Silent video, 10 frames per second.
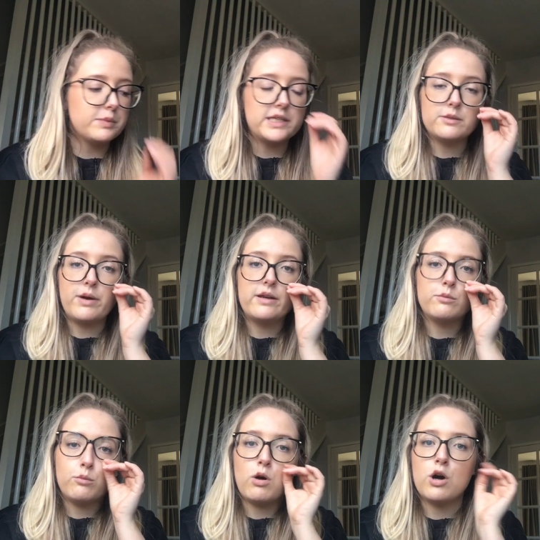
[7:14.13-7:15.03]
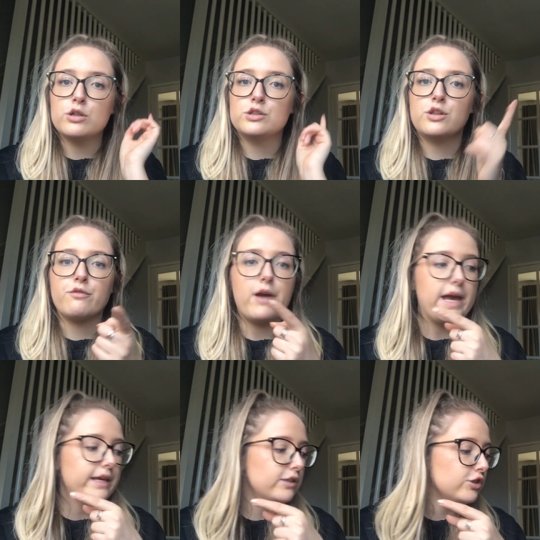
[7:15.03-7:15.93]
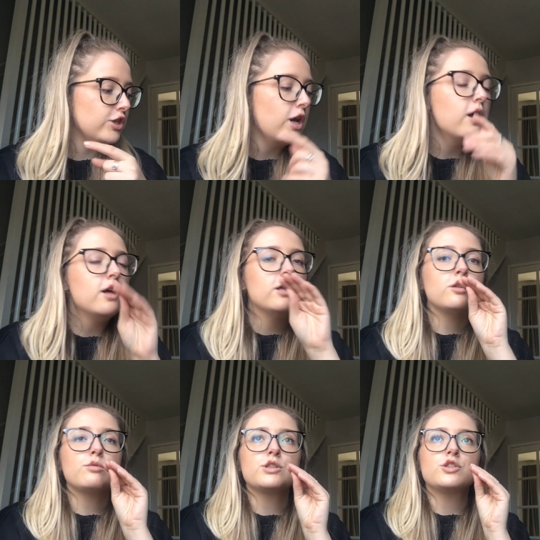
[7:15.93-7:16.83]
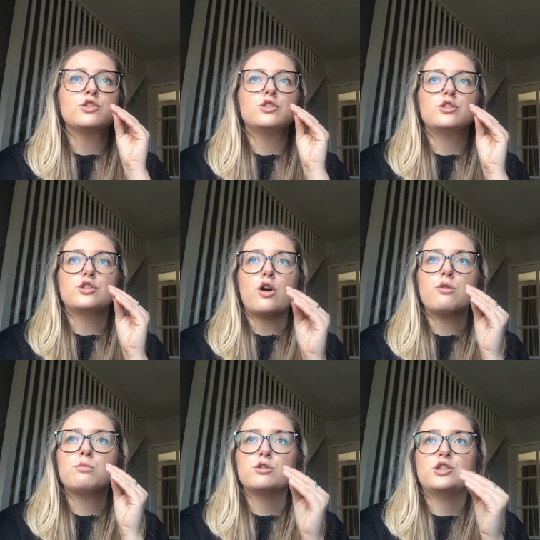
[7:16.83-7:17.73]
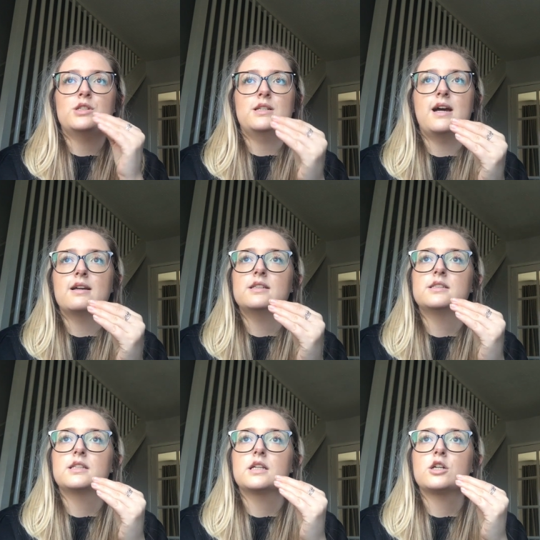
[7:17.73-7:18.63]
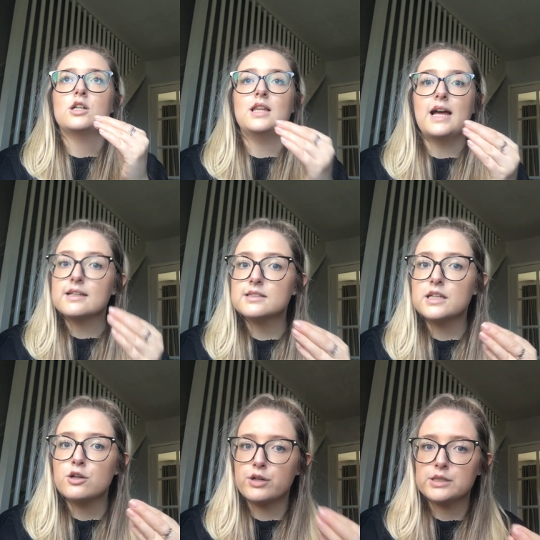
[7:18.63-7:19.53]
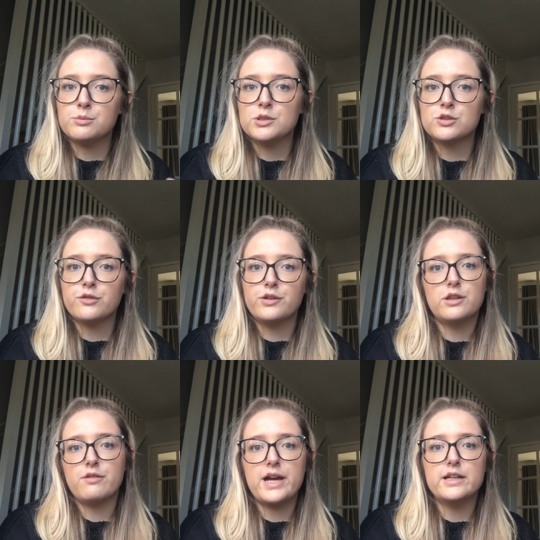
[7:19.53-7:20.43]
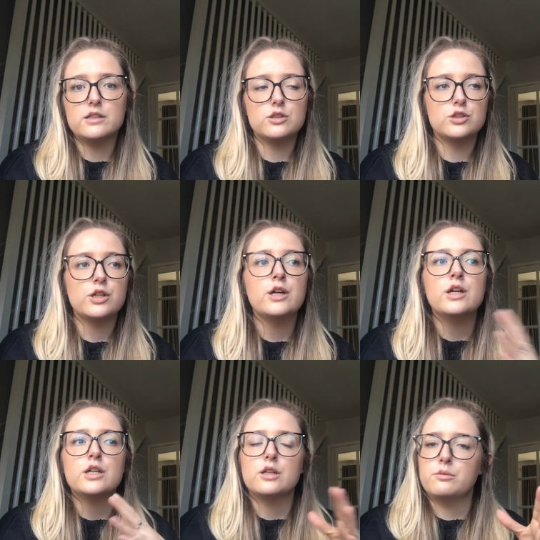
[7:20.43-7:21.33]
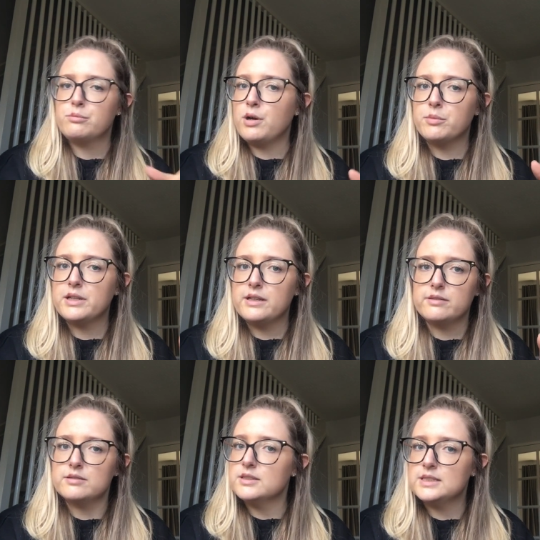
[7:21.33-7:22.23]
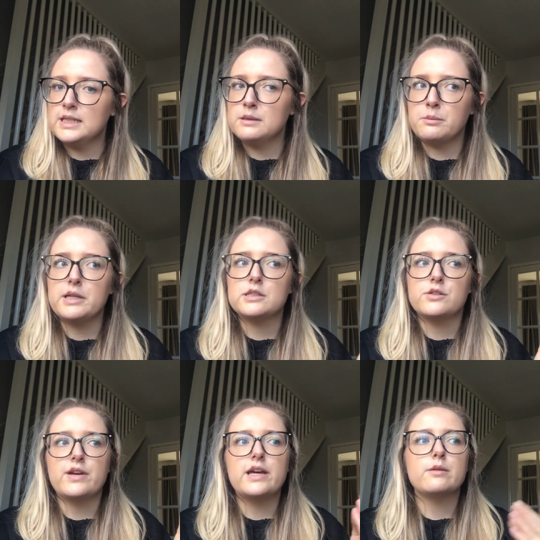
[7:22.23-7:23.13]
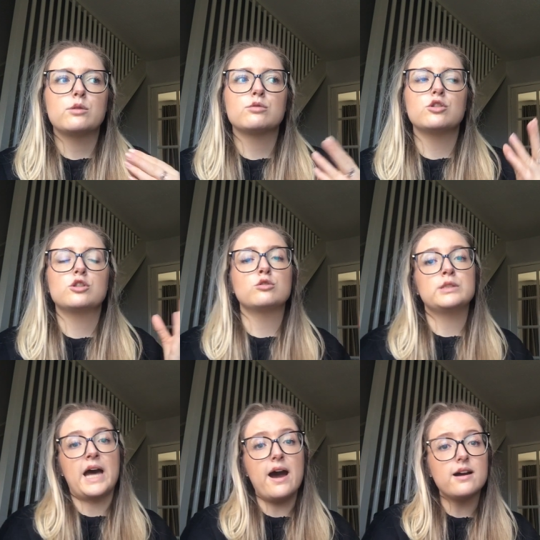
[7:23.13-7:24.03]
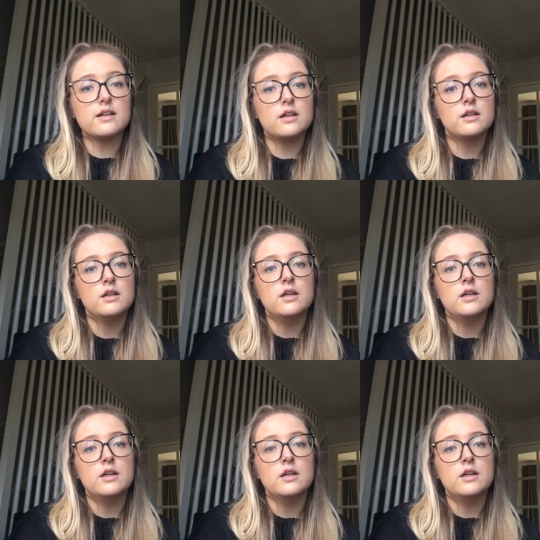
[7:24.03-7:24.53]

The place I went was The Range. There was so much nice, classy Christmas stuff in The Range. You've probably seen bits of it. There was also tack.